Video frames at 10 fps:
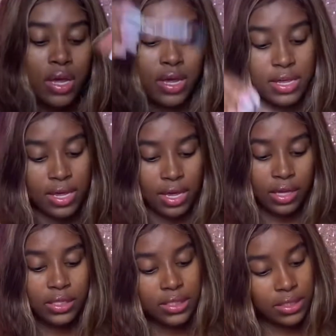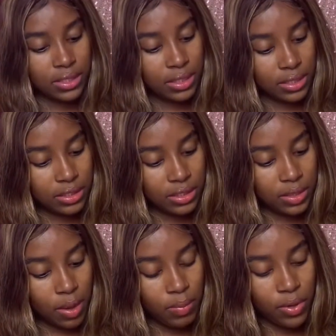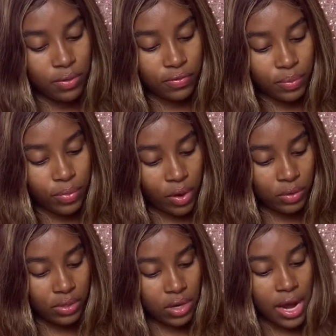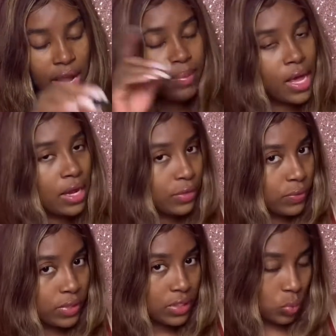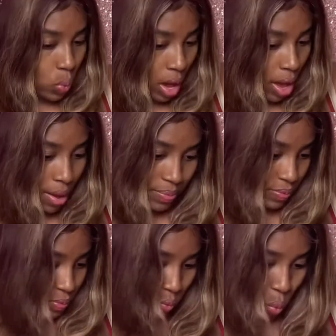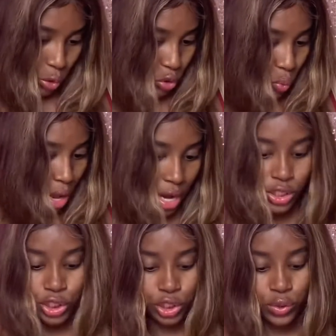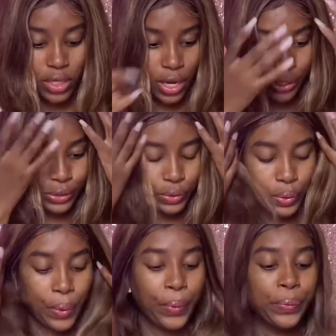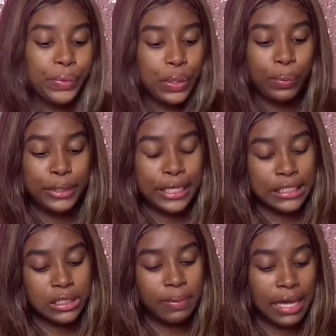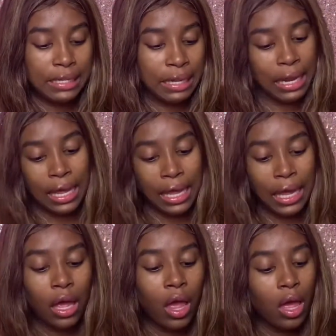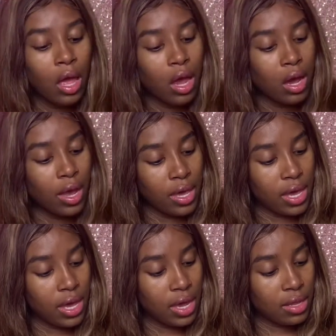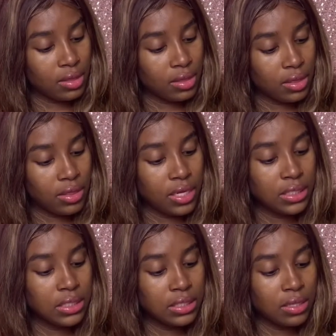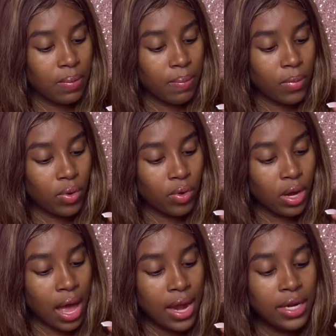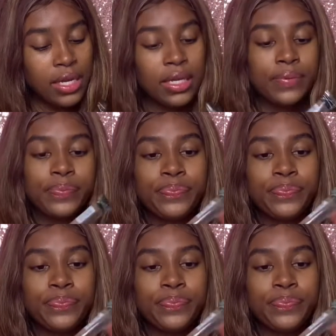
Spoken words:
Yes, this is beautiful bronzer, and I'm not doing a swash today, so don't be expecting me. And this is the Mogami.